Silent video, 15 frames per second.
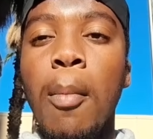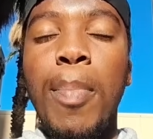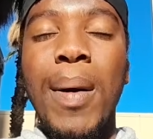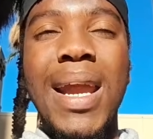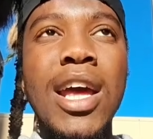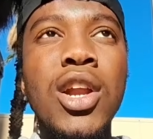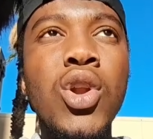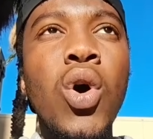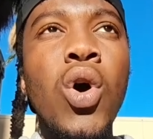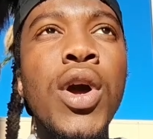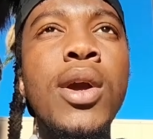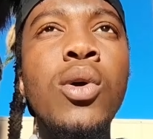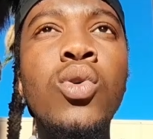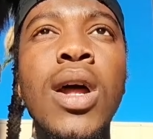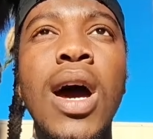but I know
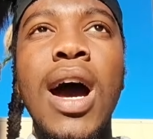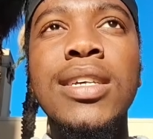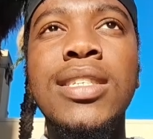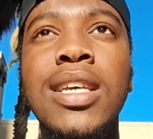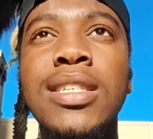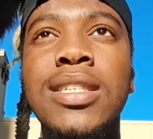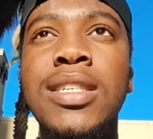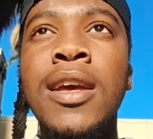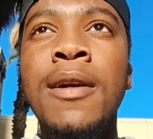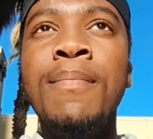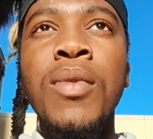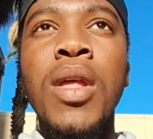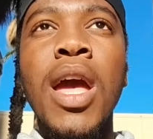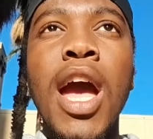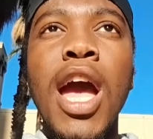he would ask and say,
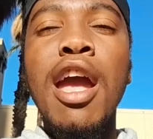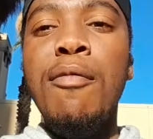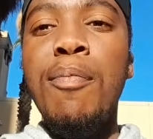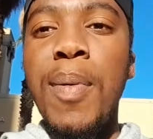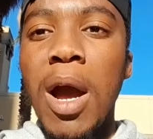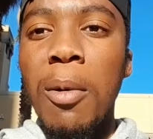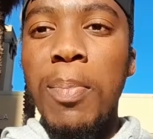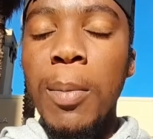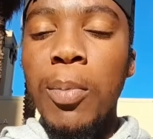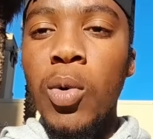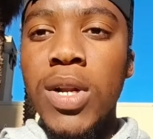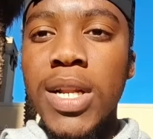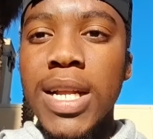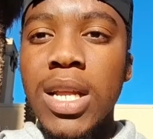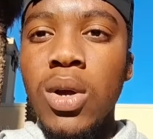if black people
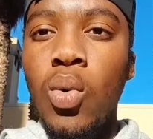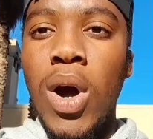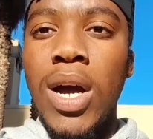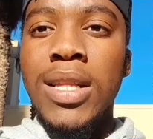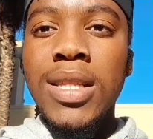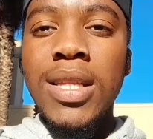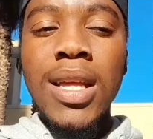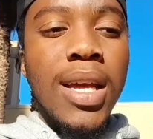really want